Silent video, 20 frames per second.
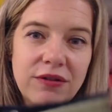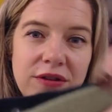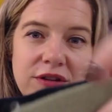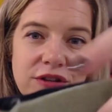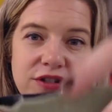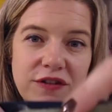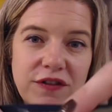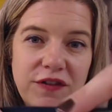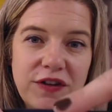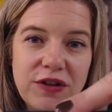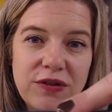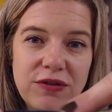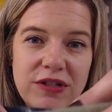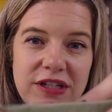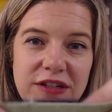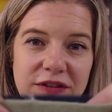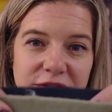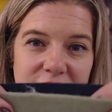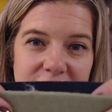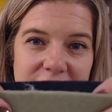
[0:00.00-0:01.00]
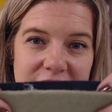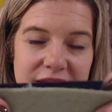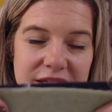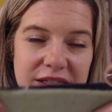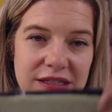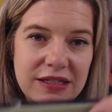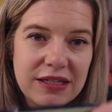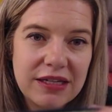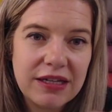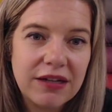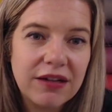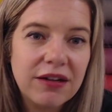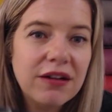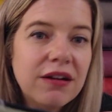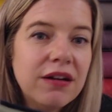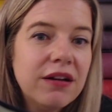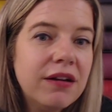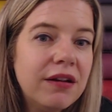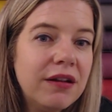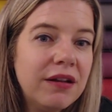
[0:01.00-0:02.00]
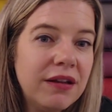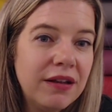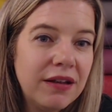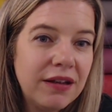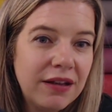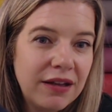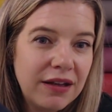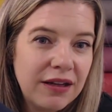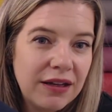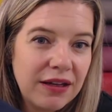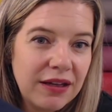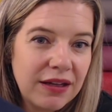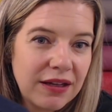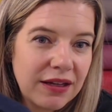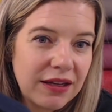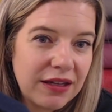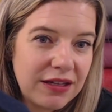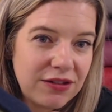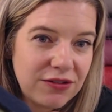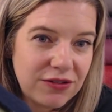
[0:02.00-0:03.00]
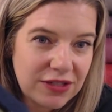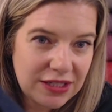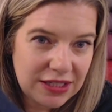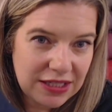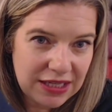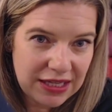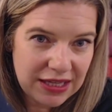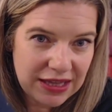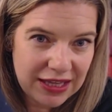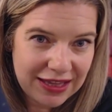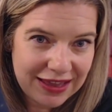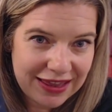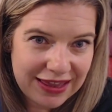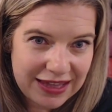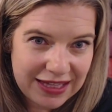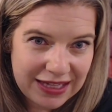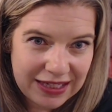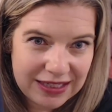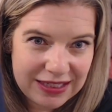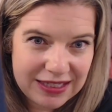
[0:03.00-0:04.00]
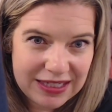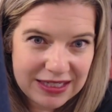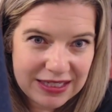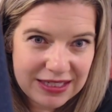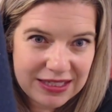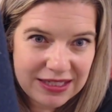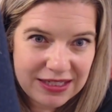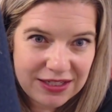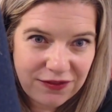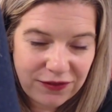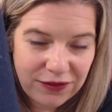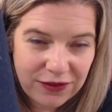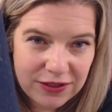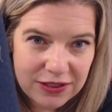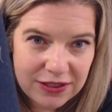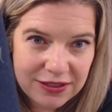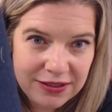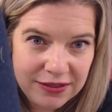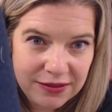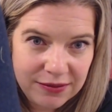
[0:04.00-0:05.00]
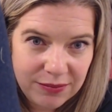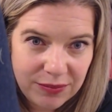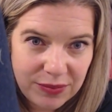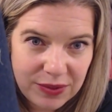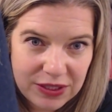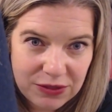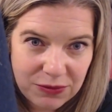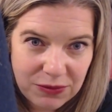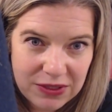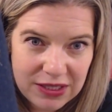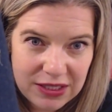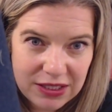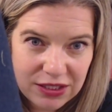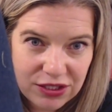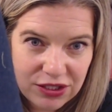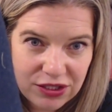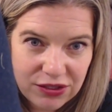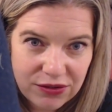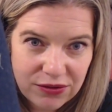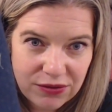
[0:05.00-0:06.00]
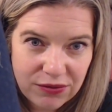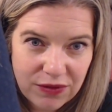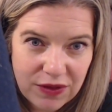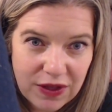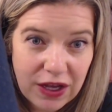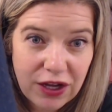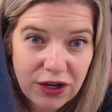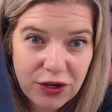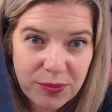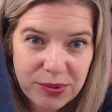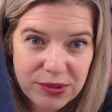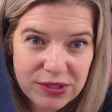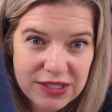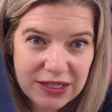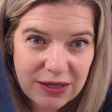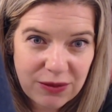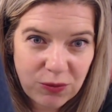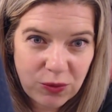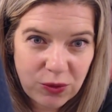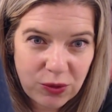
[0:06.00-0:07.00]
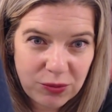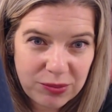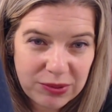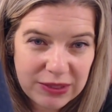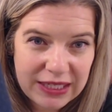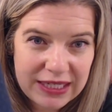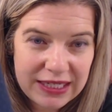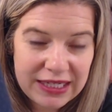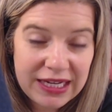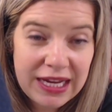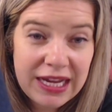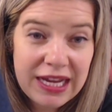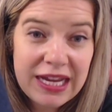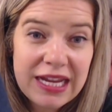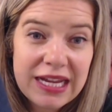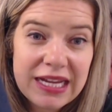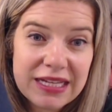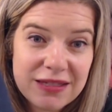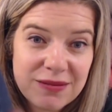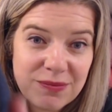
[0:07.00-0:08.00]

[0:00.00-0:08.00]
there's a few differences here. Can you see the thickness difference between these two? The 100% wool blend is